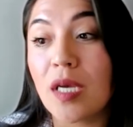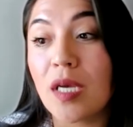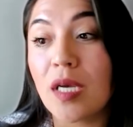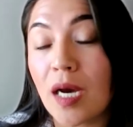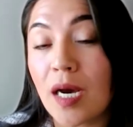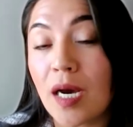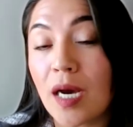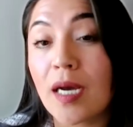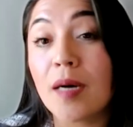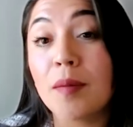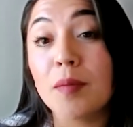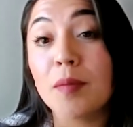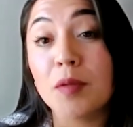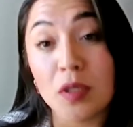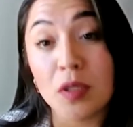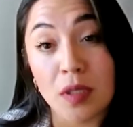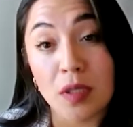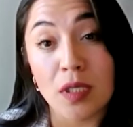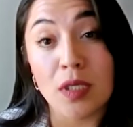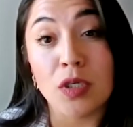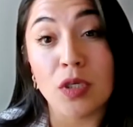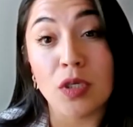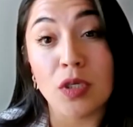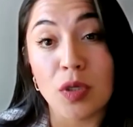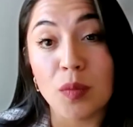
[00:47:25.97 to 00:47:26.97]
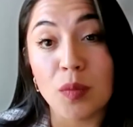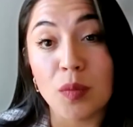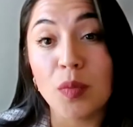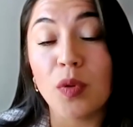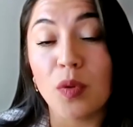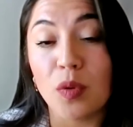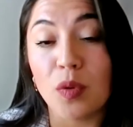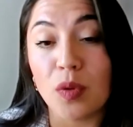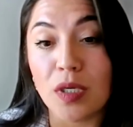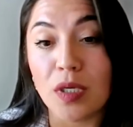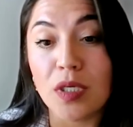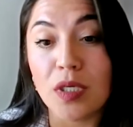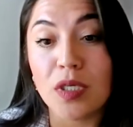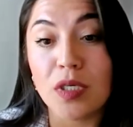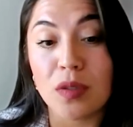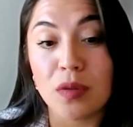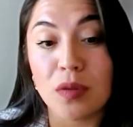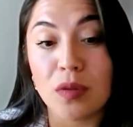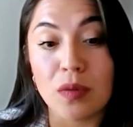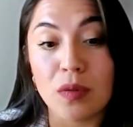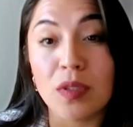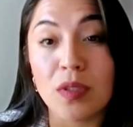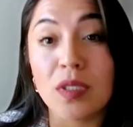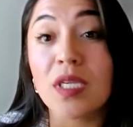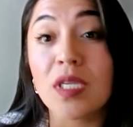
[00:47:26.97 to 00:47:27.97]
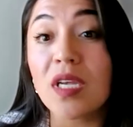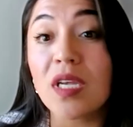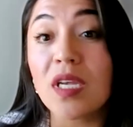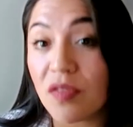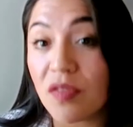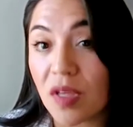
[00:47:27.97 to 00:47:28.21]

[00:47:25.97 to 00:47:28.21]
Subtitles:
up to the injured employee to see if